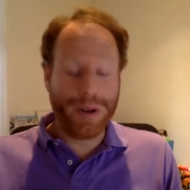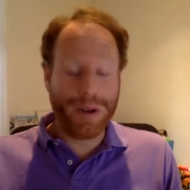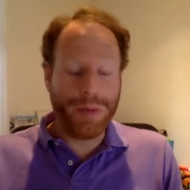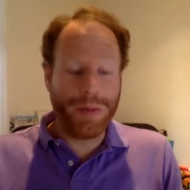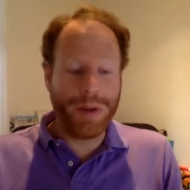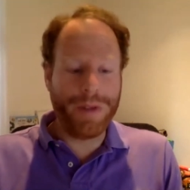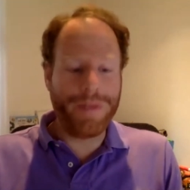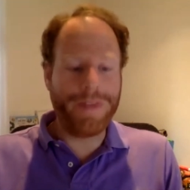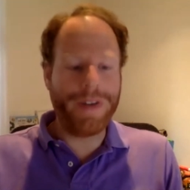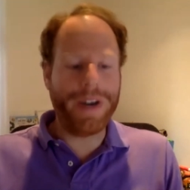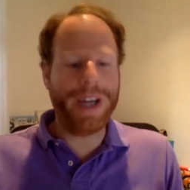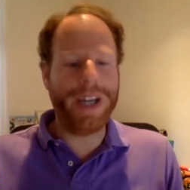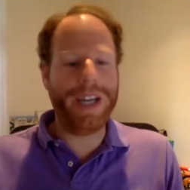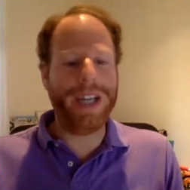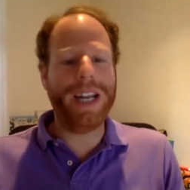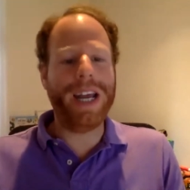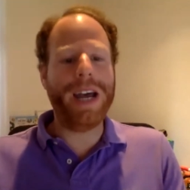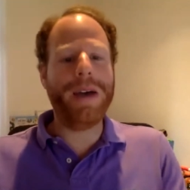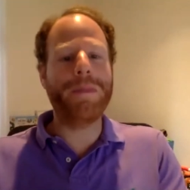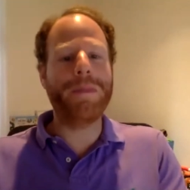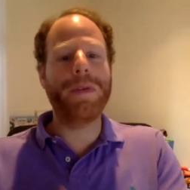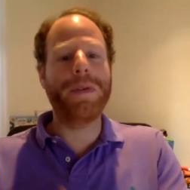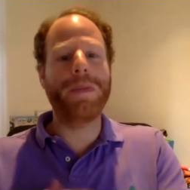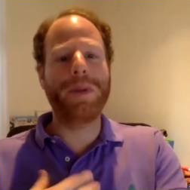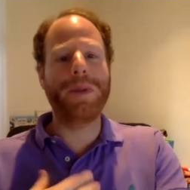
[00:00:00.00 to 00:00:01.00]
We're finding
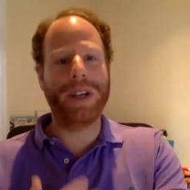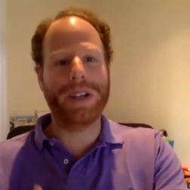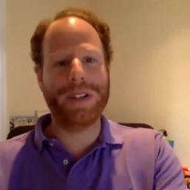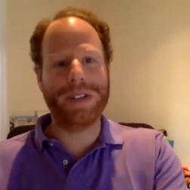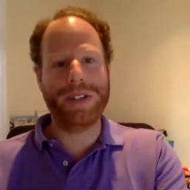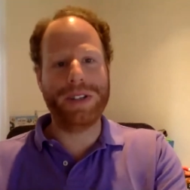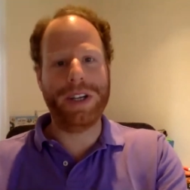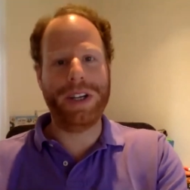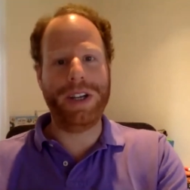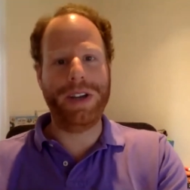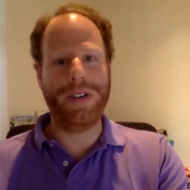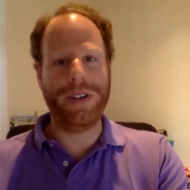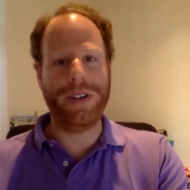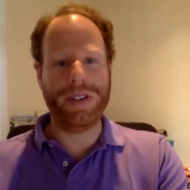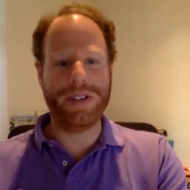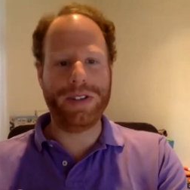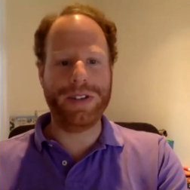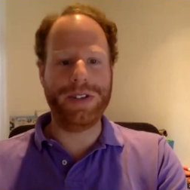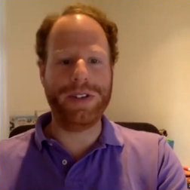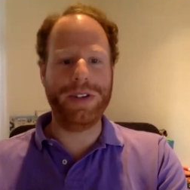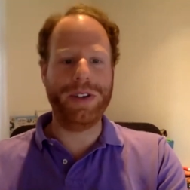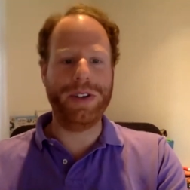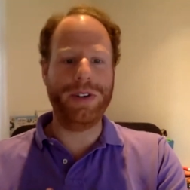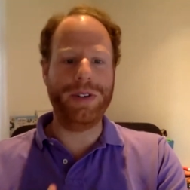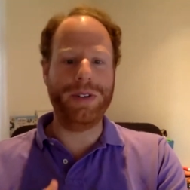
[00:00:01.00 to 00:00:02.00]
that, but we're continuing to
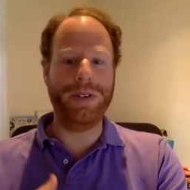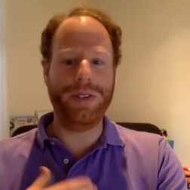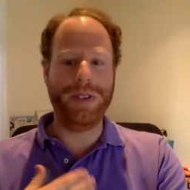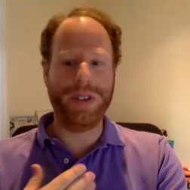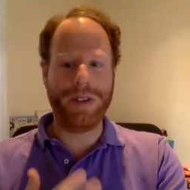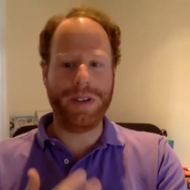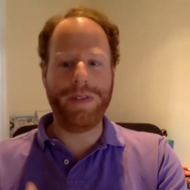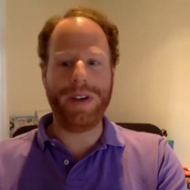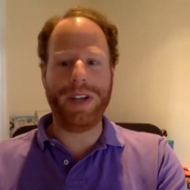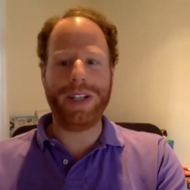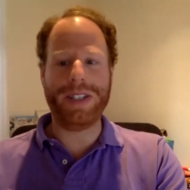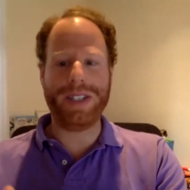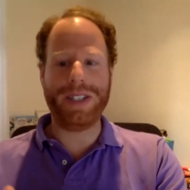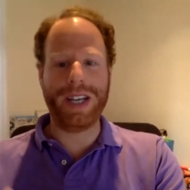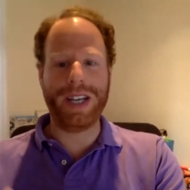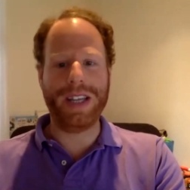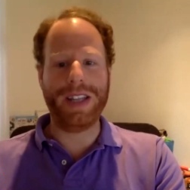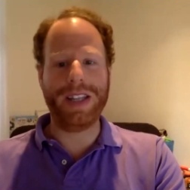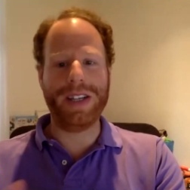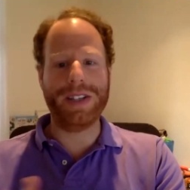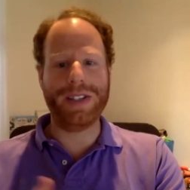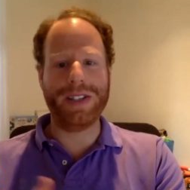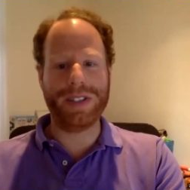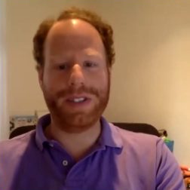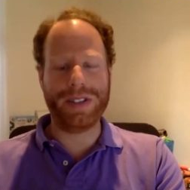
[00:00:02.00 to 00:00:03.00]
do events like
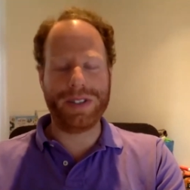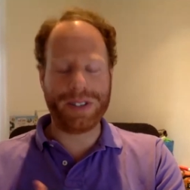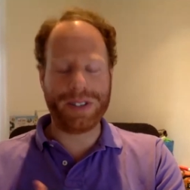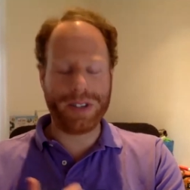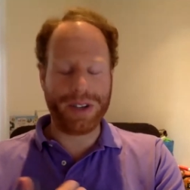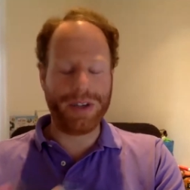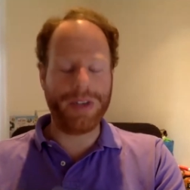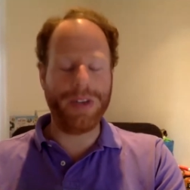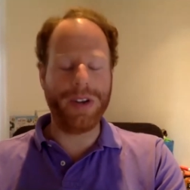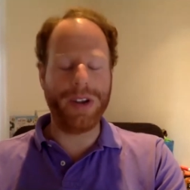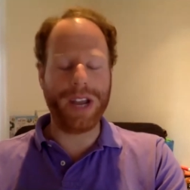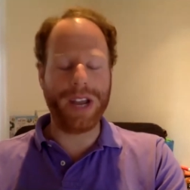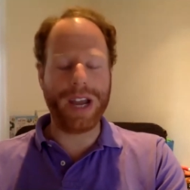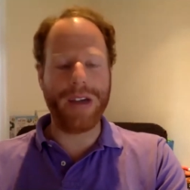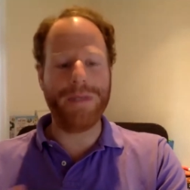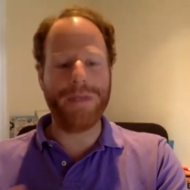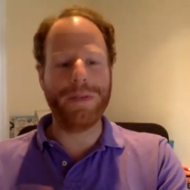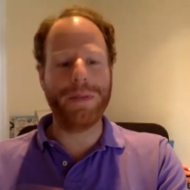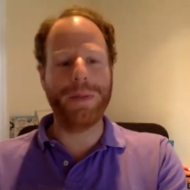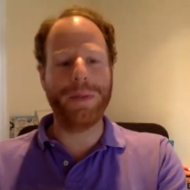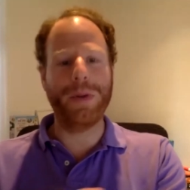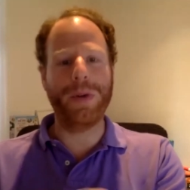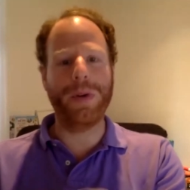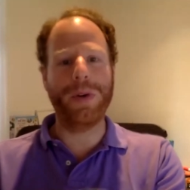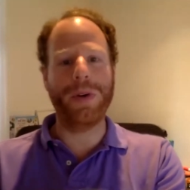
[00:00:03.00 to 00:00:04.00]
this, and so look out
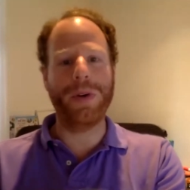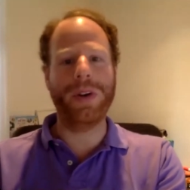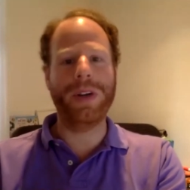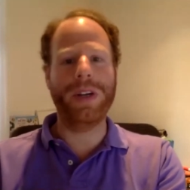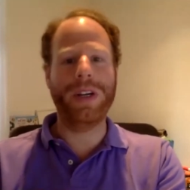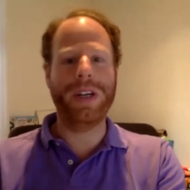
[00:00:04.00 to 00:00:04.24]
for more